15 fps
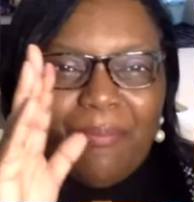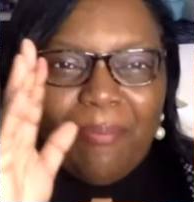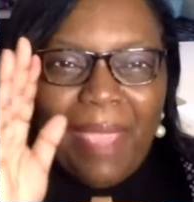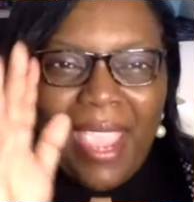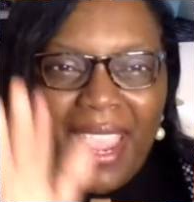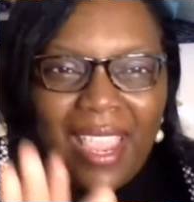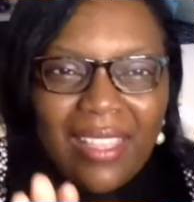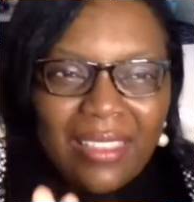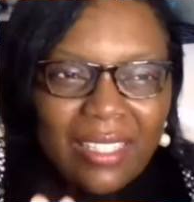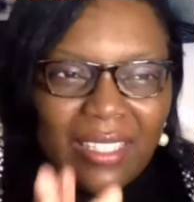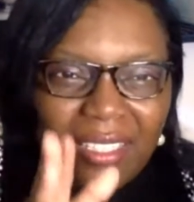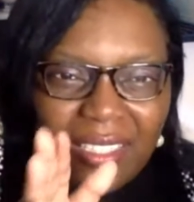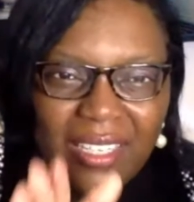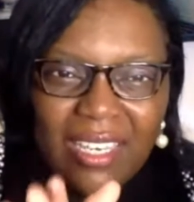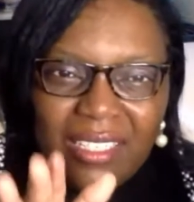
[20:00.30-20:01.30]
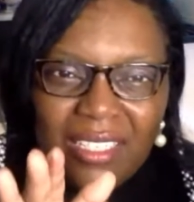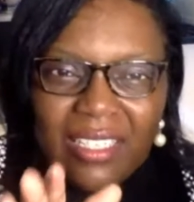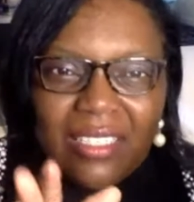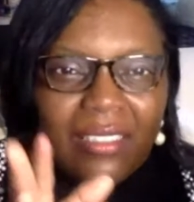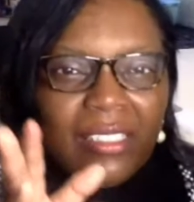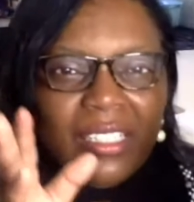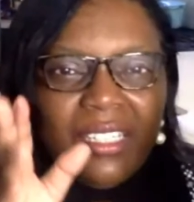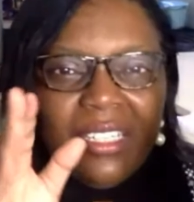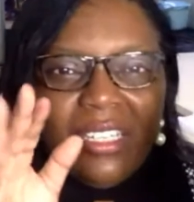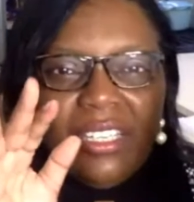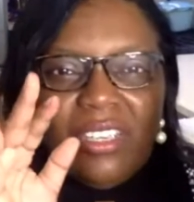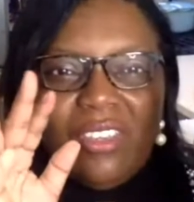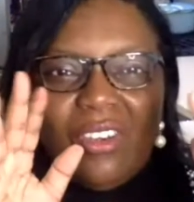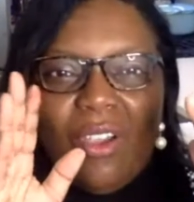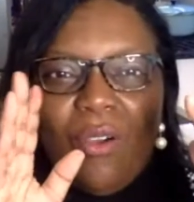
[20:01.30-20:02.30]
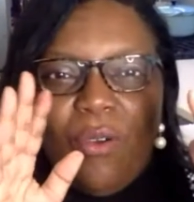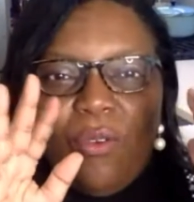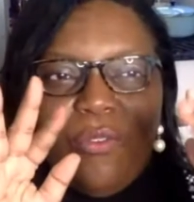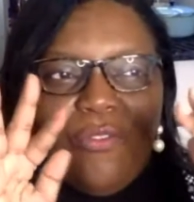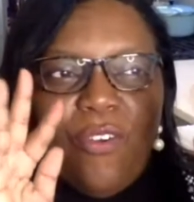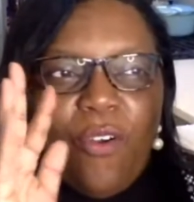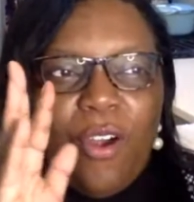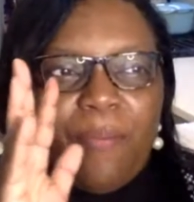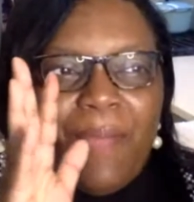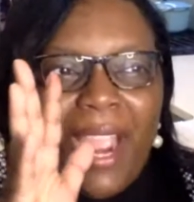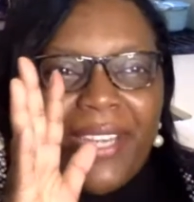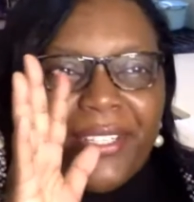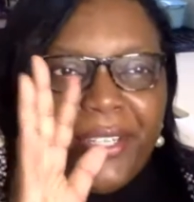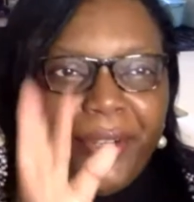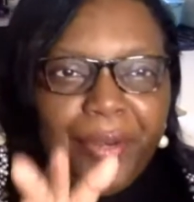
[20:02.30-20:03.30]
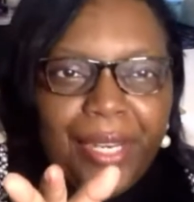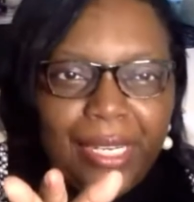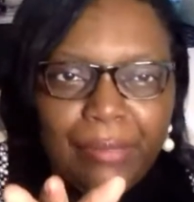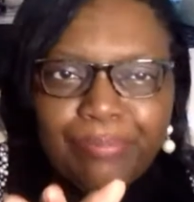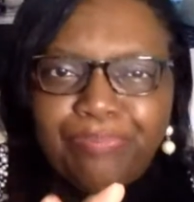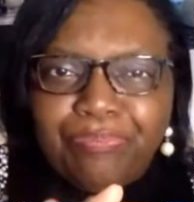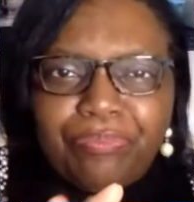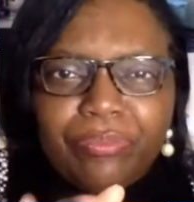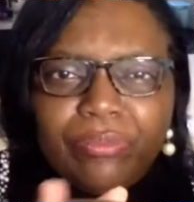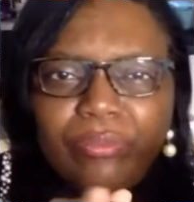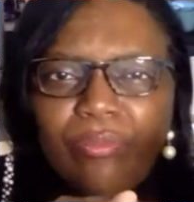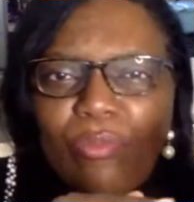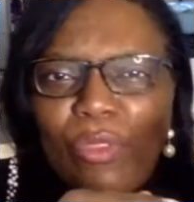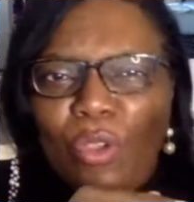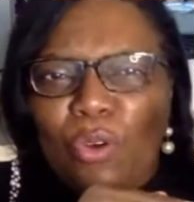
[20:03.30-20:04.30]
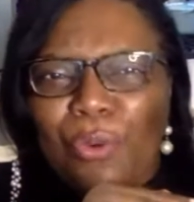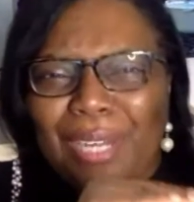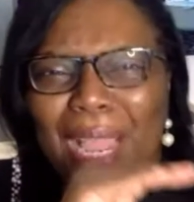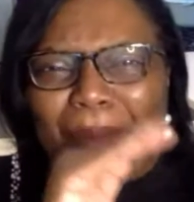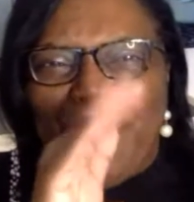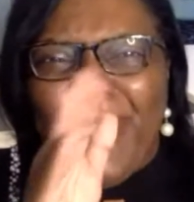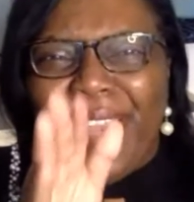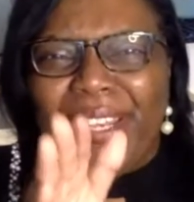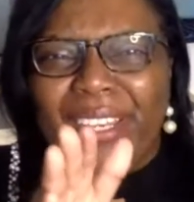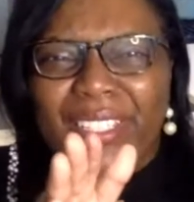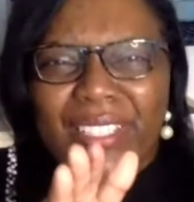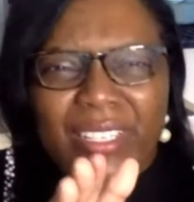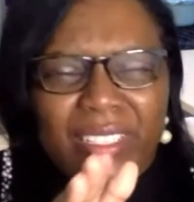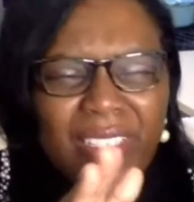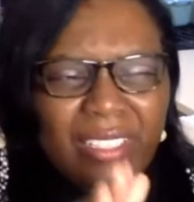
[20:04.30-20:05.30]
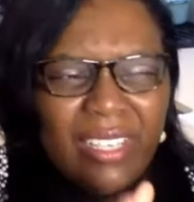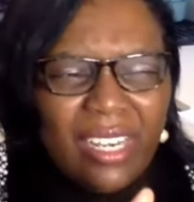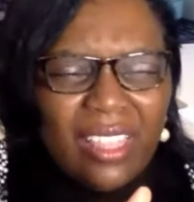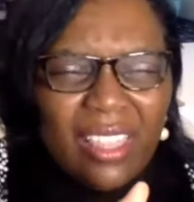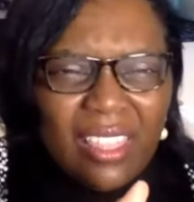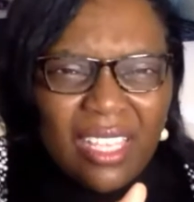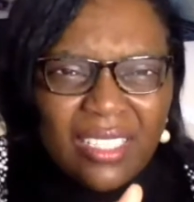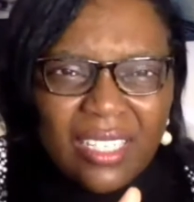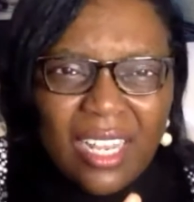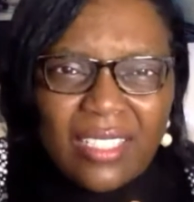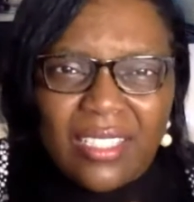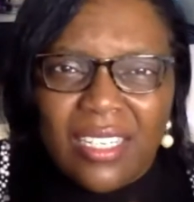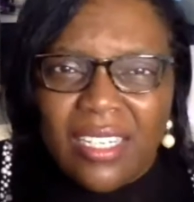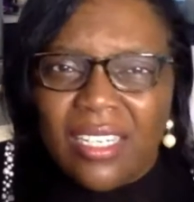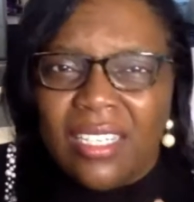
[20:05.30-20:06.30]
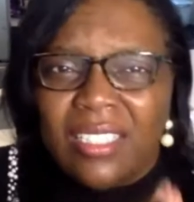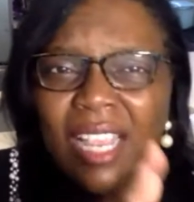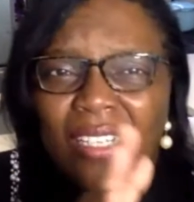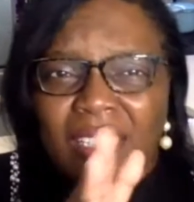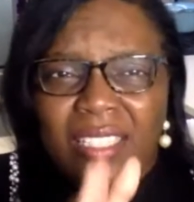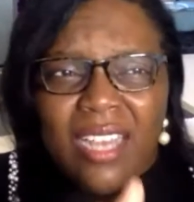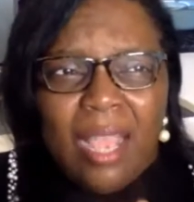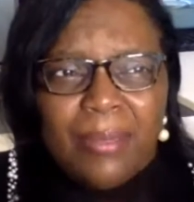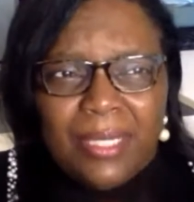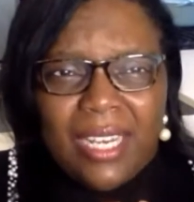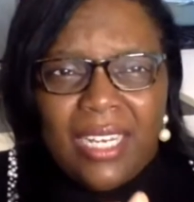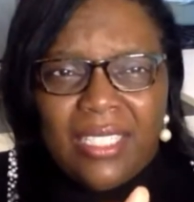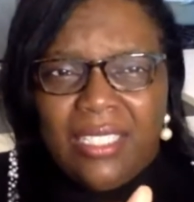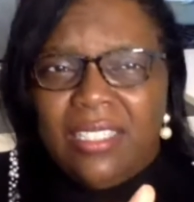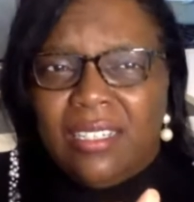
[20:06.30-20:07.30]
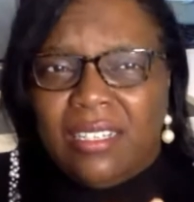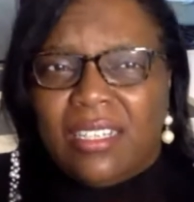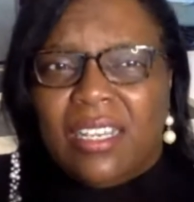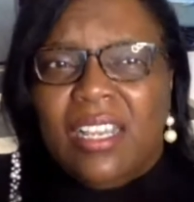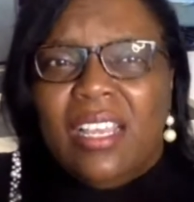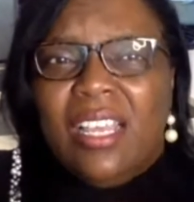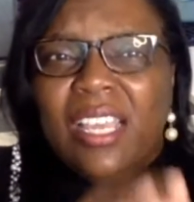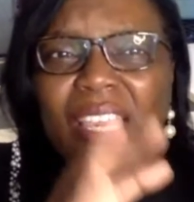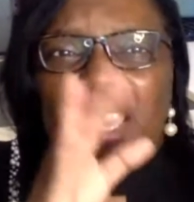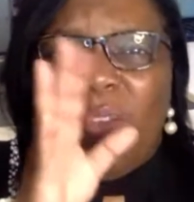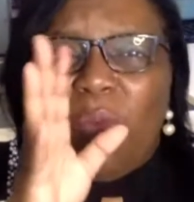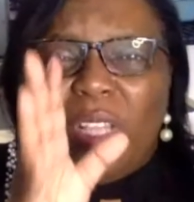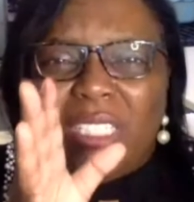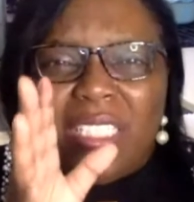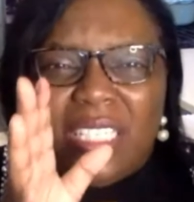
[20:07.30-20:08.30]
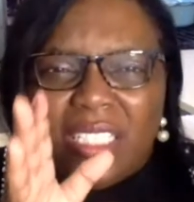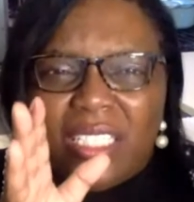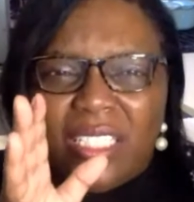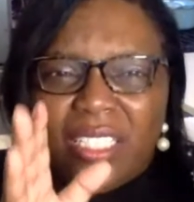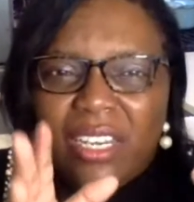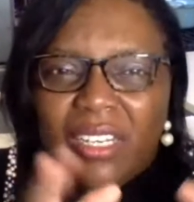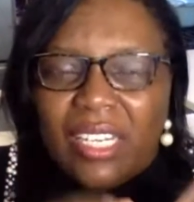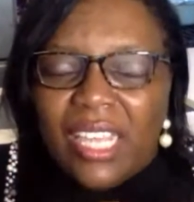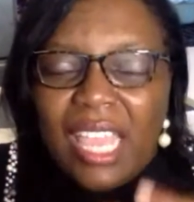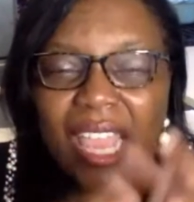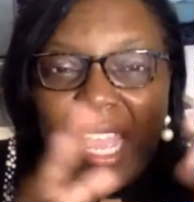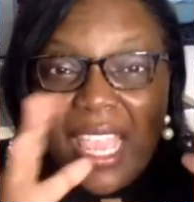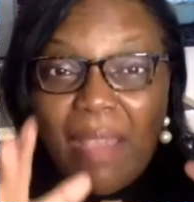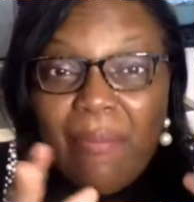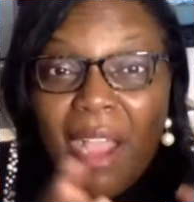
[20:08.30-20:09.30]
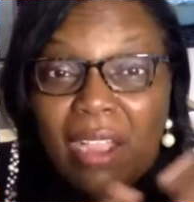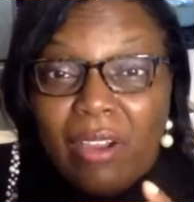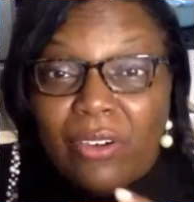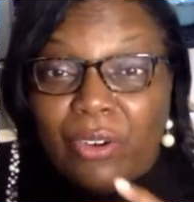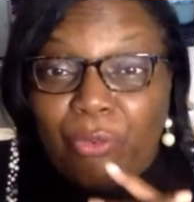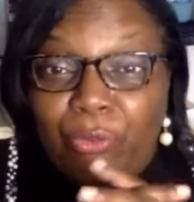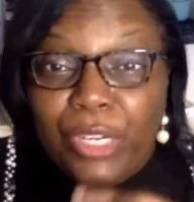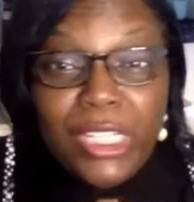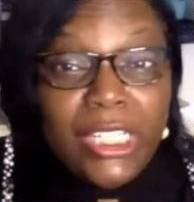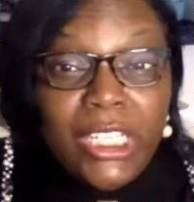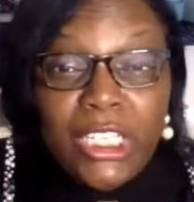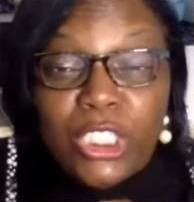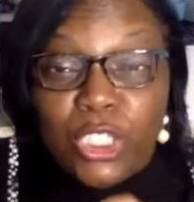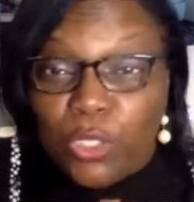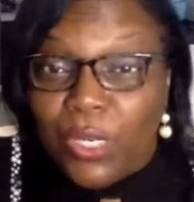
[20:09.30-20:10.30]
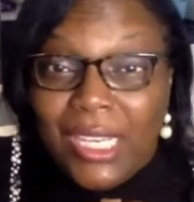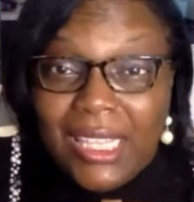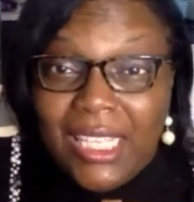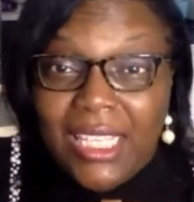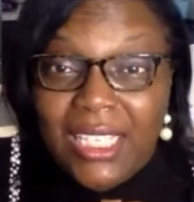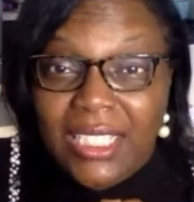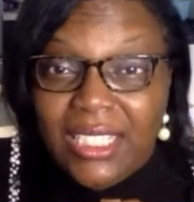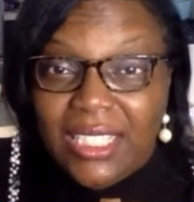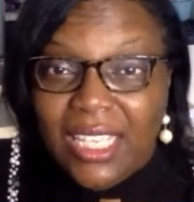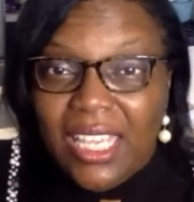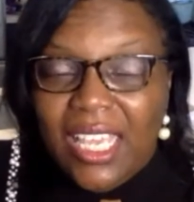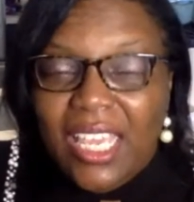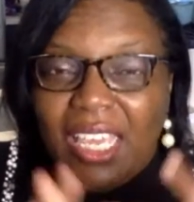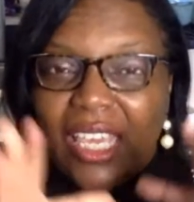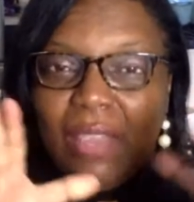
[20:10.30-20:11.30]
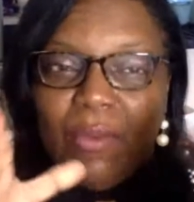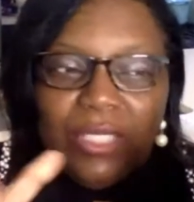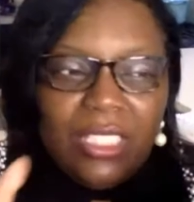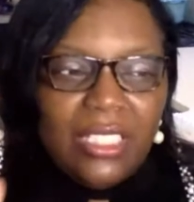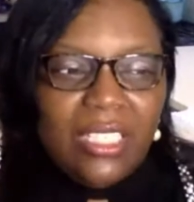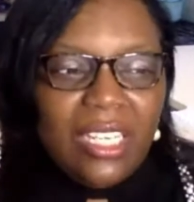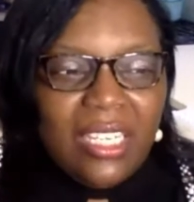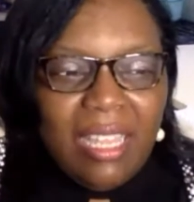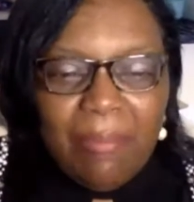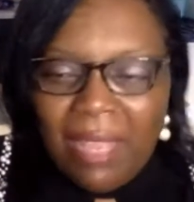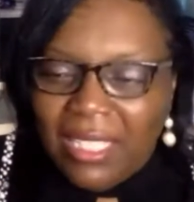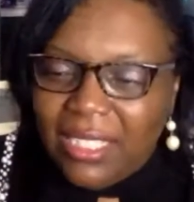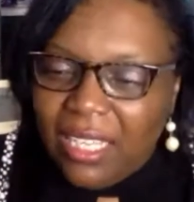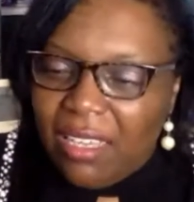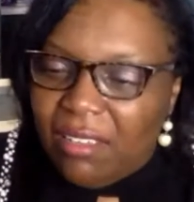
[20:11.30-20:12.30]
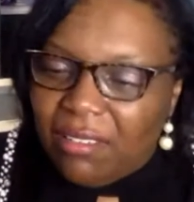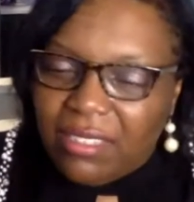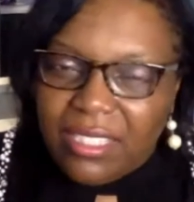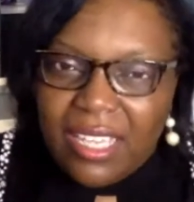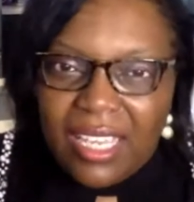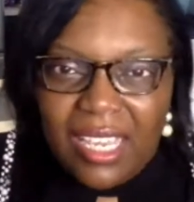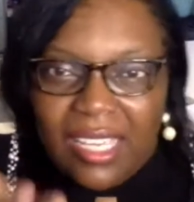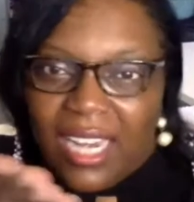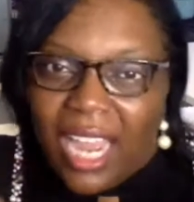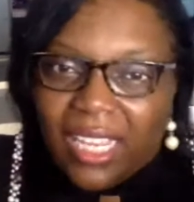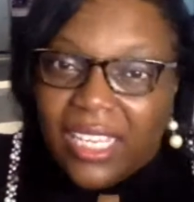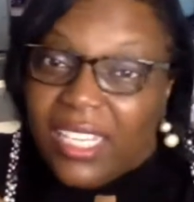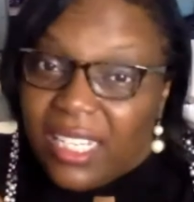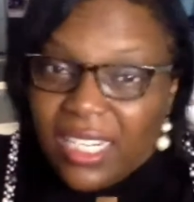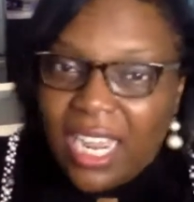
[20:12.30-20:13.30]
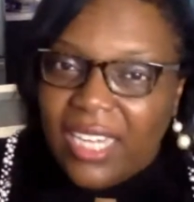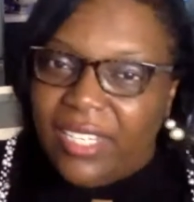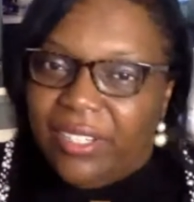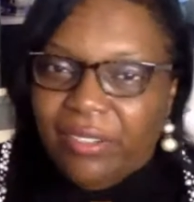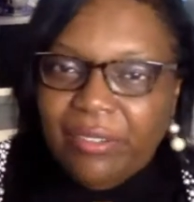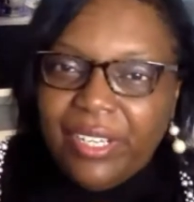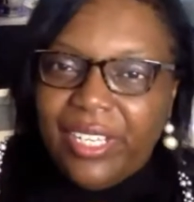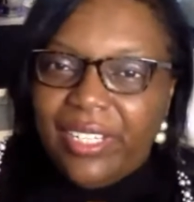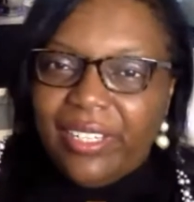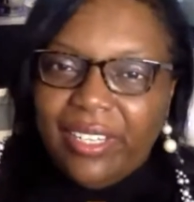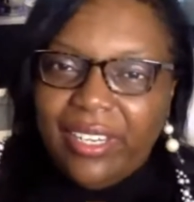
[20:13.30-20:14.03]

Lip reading: made the decision, for my degree, or when I made the decision to study the things that I studied and take the jobs that I took. It wasn't necessarily, am I going to really enjoy this? It was just looking at my skill set. Could I do it?